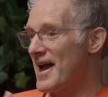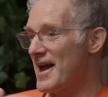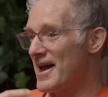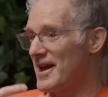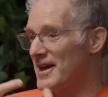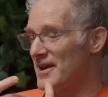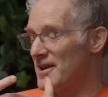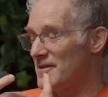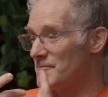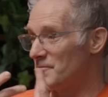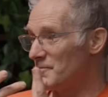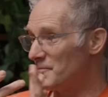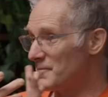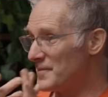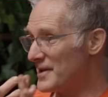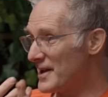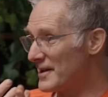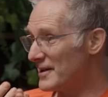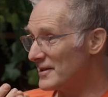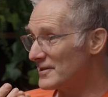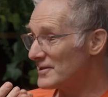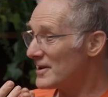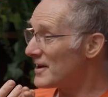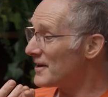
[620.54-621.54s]
and
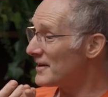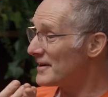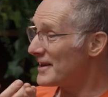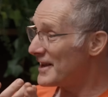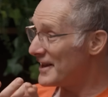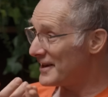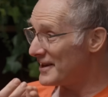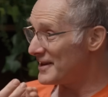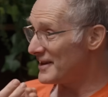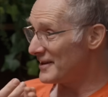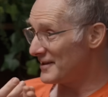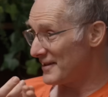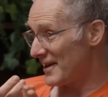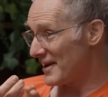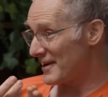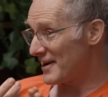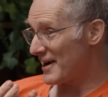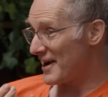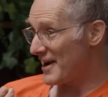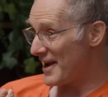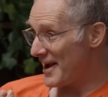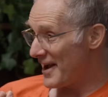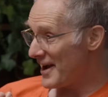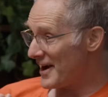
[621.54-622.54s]
being an idiot like
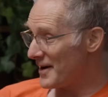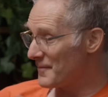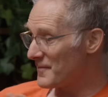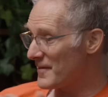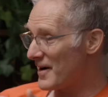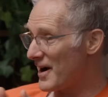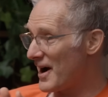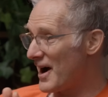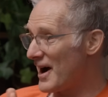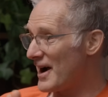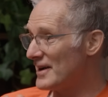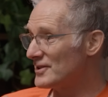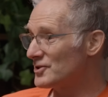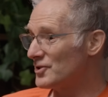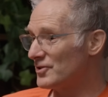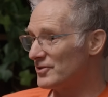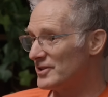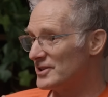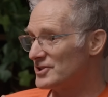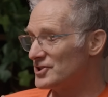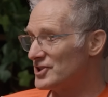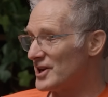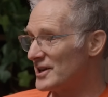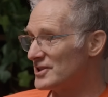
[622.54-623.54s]
I am, I told
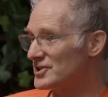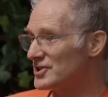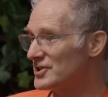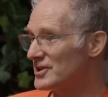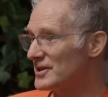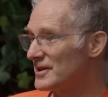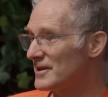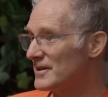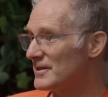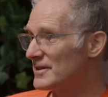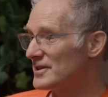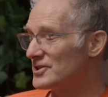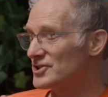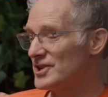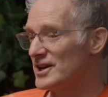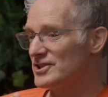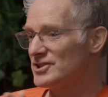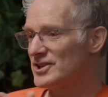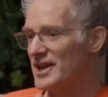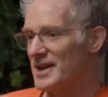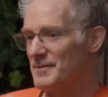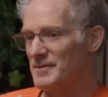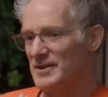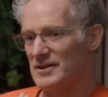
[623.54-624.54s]
the judge. The
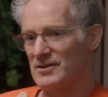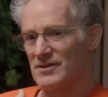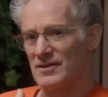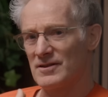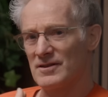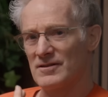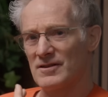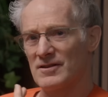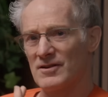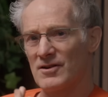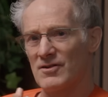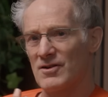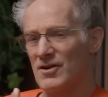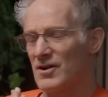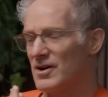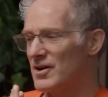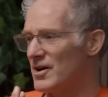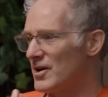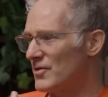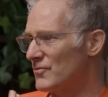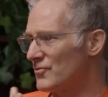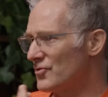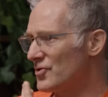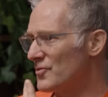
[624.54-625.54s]
judge came into
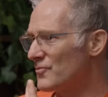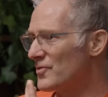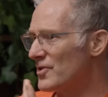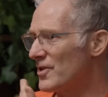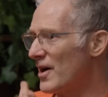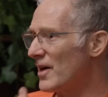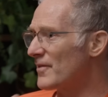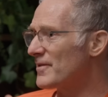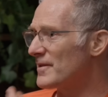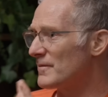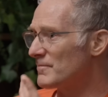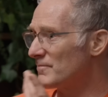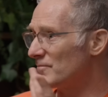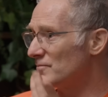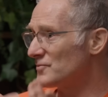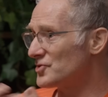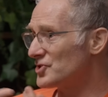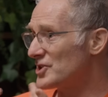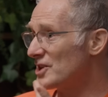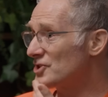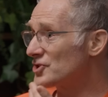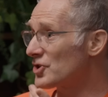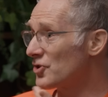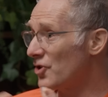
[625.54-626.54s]
a room with all the
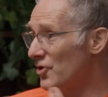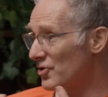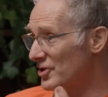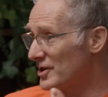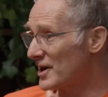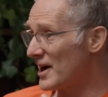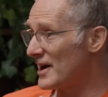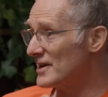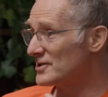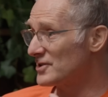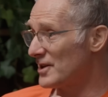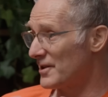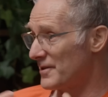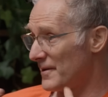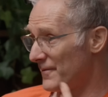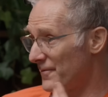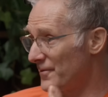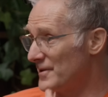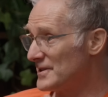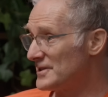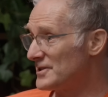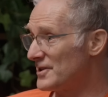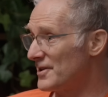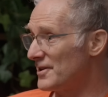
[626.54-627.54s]
Jaish al-Hora guys, all the
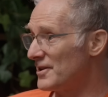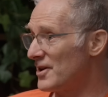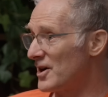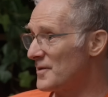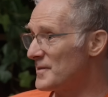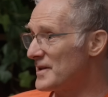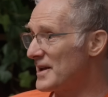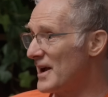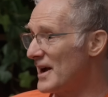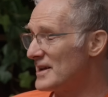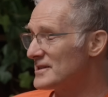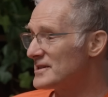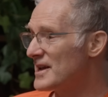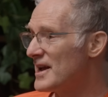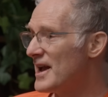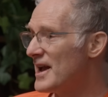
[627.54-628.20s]
Free Syrian Army guys.